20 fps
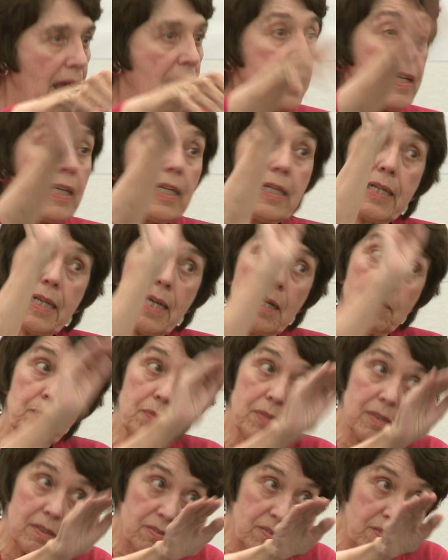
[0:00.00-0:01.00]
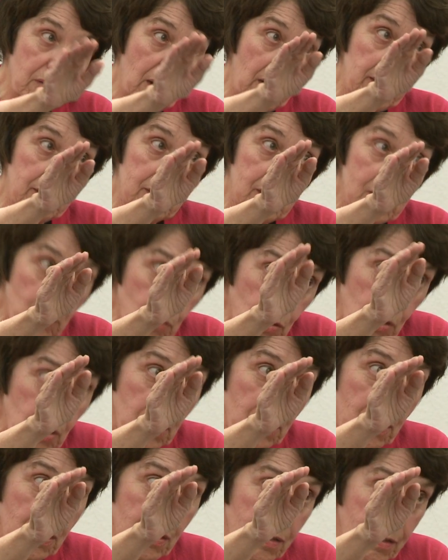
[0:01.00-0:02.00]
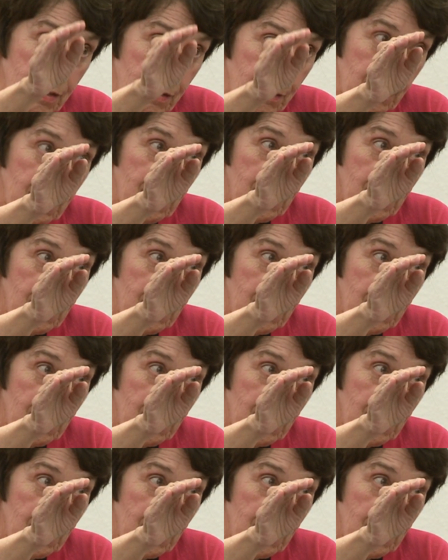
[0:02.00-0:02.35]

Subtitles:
And he kept his knightly word.